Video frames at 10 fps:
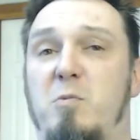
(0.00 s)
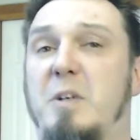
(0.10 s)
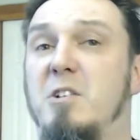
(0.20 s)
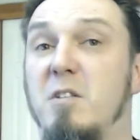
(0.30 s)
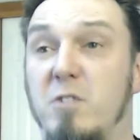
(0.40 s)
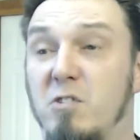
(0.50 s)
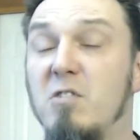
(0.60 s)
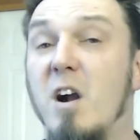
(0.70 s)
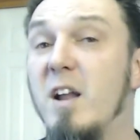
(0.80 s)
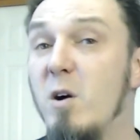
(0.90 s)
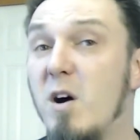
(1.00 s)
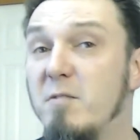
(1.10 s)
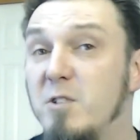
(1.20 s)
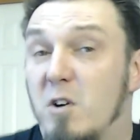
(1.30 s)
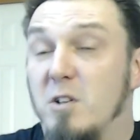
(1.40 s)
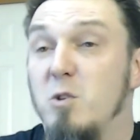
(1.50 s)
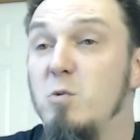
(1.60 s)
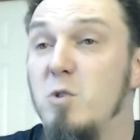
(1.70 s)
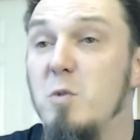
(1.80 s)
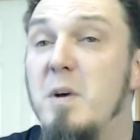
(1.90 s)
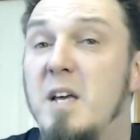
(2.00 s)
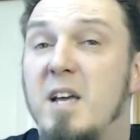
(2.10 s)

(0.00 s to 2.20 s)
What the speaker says: especially if you're starting off on YouTube.